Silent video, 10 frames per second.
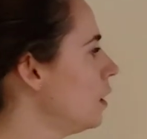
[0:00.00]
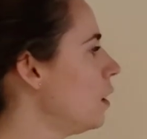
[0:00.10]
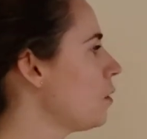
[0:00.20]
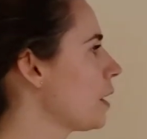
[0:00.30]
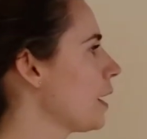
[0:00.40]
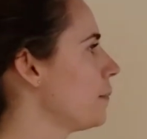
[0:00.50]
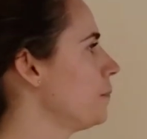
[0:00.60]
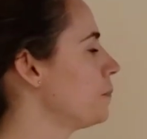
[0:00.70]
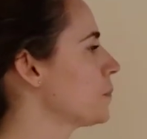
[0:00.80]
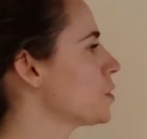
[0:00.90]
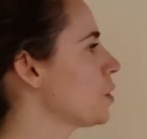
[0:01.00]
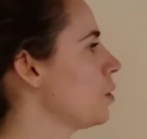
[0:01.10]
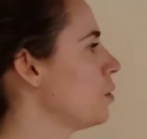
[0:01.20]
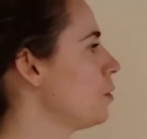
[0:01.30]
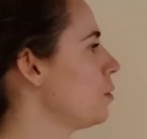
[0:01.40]
Okay,
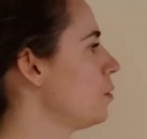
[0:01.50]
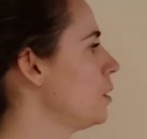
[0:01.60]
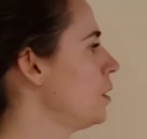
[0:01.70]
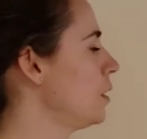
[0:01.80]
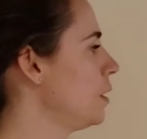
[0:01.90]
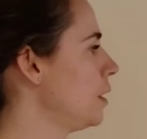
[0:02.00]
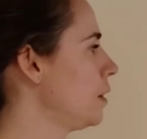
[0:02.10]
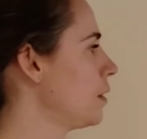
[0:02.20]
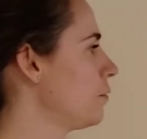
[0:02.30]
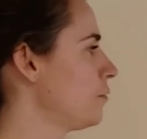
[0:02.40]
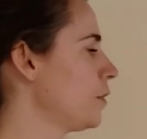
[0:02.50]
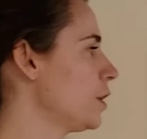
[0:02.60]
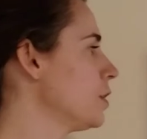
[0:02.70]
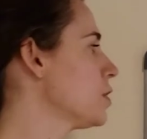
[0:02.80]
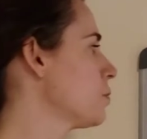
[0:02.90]
so the
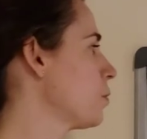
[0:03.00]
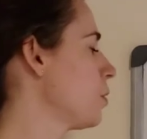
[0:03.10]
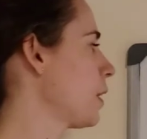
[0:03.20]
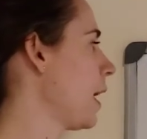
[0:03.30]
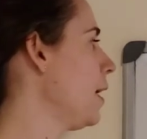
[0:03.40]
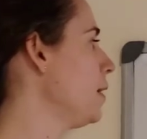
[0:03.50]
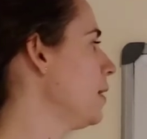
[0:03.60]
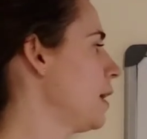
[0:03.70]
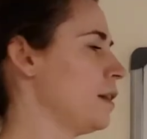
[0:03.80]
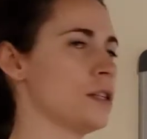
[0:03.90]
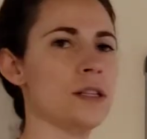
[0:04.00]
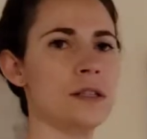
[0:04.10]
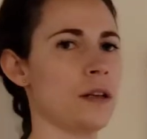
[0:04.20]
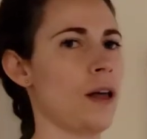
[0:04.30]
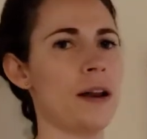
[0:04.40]
first we'll look at, and this is,
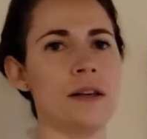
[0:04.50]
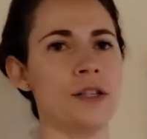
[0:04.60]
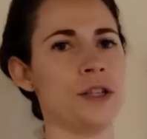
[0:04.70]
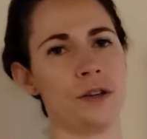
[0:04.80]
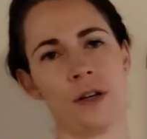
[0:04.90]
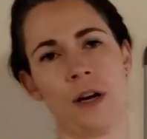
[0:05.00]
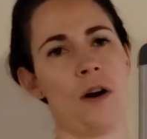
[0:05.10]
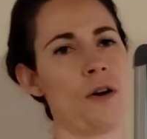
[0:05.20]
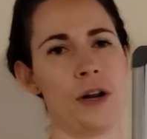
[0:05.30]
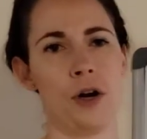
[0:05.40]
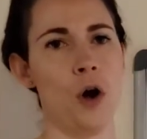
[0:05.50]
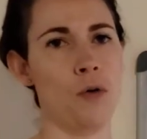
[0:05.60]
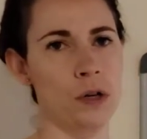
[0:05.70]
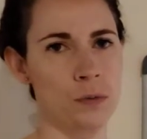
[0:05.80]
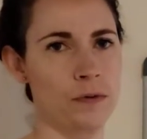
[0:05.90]
a lot of this you're going to already know
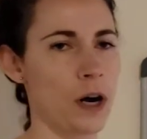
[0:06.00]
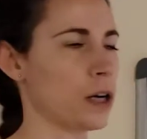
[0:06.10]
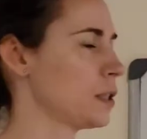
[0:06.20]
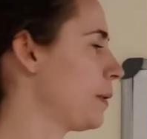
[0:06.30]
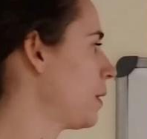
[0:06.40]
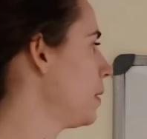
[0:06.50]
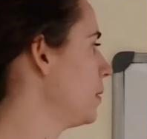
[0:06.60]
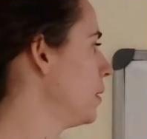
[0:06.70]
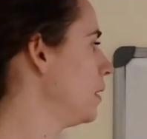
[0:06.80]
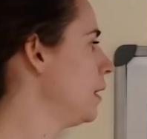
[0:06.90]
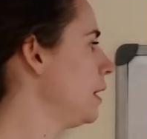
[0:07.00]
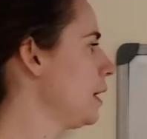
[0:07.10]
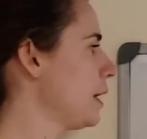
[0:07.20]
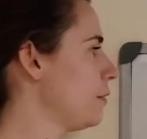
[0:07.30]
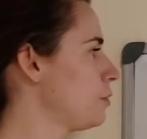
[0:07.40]
because we've talked about it.
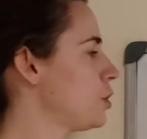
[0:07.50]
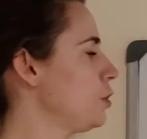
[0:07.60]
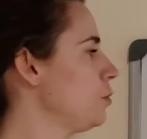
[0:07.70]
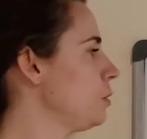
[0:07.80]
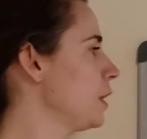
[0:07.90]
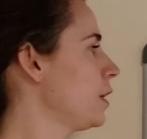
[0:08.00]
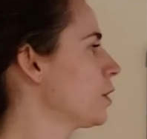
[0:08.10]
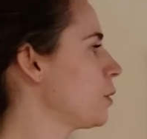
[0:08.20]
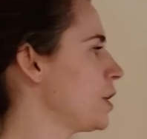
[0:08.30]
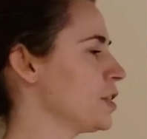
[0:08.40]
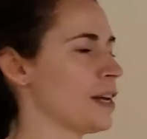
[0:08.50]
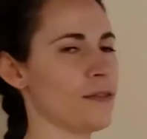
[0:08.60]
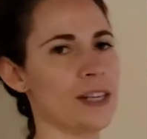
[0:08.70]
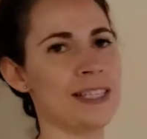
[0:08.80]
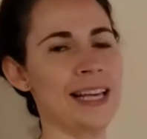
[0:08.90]
If 2 linear equations have the
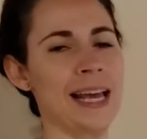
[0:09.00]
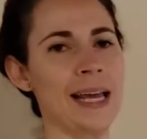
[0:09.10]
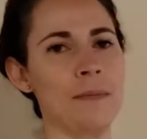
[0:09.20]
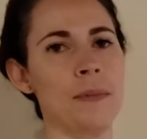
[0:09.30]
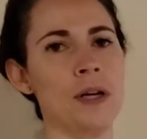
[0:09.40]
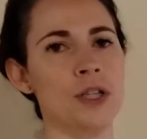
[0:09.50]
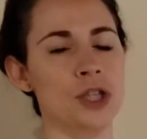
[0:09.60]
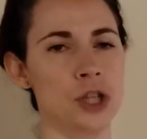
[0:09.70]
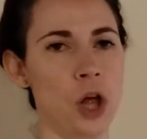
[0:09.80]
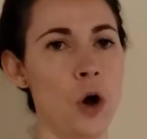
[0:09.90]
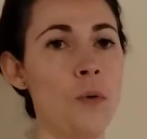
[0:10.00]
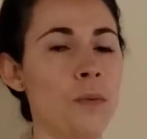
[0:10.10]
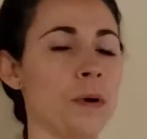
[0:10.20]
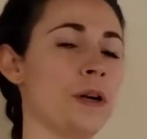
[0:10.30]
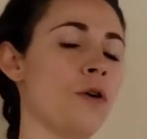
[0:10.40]
same slope,
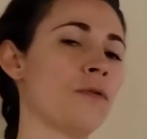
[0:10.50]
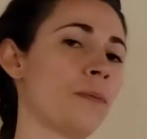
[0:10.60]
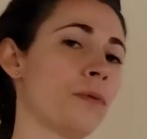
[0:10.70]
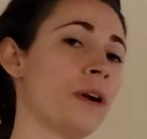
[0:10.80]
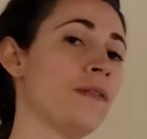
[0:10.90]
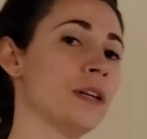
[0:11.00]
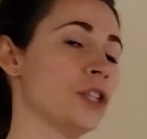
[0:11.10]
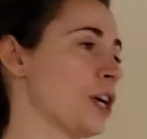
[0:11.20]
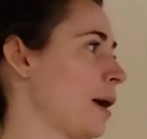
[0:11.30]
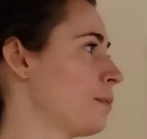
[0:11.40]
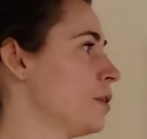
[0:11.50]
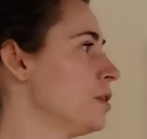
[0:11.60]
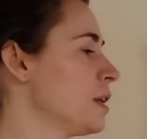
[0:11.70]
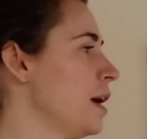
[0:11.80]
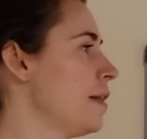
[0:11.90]
we know from previous chapters,
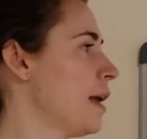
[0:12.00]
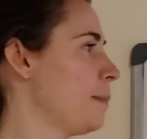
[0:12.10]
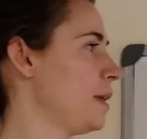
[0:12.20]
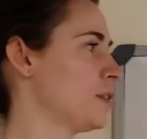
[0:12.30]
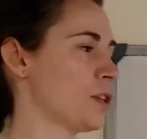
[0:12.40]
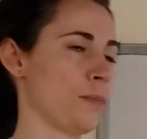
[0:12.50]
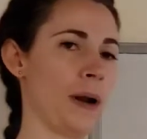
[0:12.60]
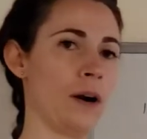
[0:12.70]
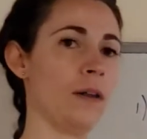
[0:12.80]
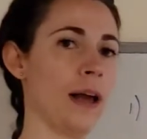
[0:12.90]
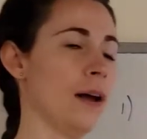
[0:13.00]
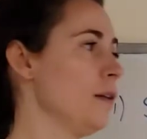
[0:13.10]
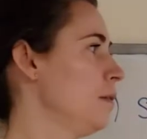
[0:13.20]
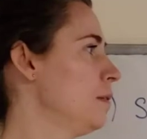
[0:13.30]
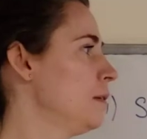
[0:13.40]
that means they're parallel.